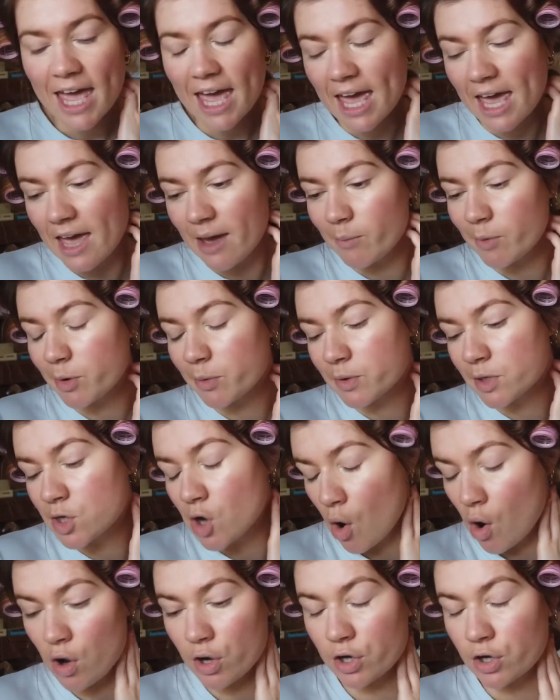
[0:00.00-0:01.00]
and we were
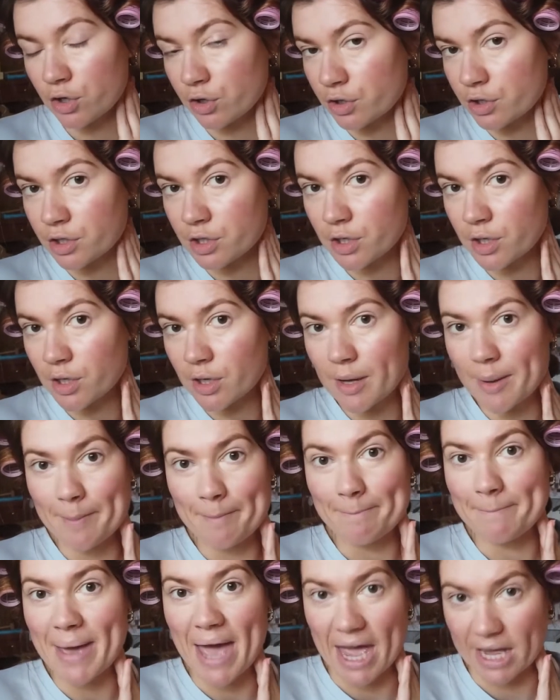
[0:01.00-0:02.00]
not a good
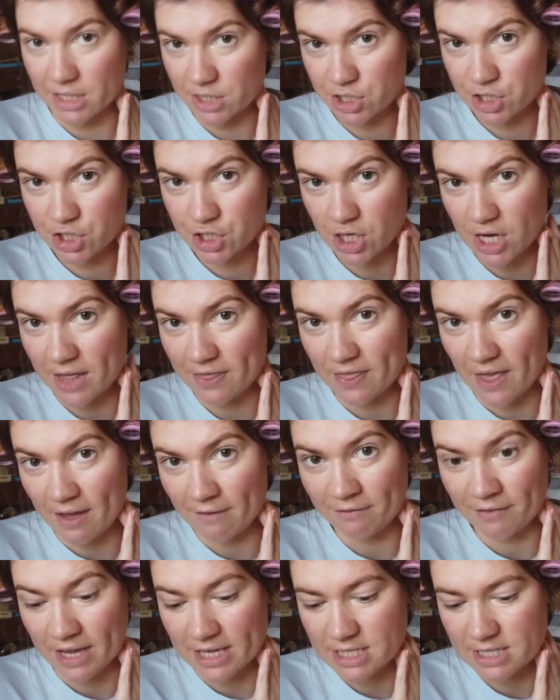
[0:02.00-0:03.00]
match at
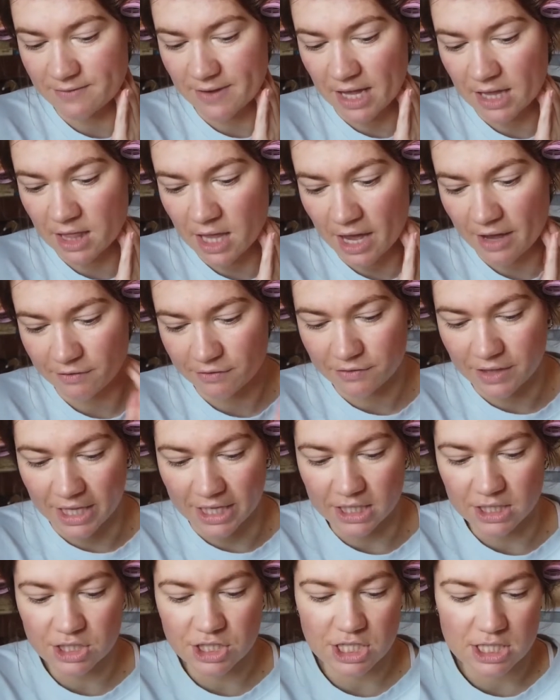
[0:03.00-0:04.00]
that phase of our life.
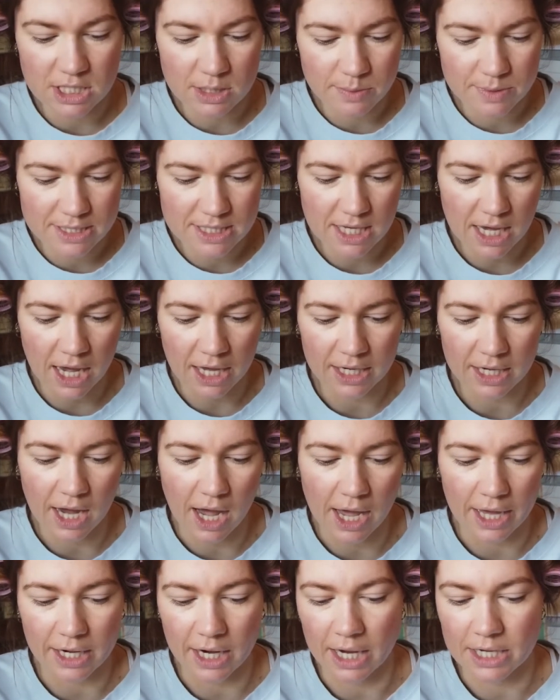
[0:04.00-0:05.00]
Like Jesse was the kind of
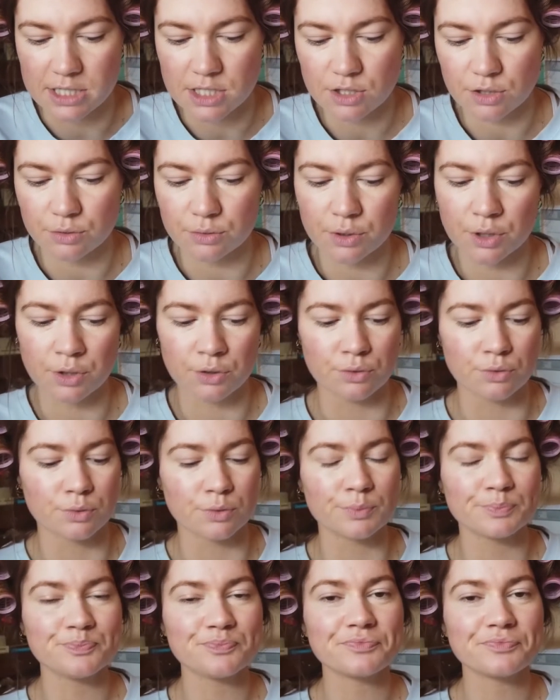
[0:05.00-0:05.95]
guy in high school who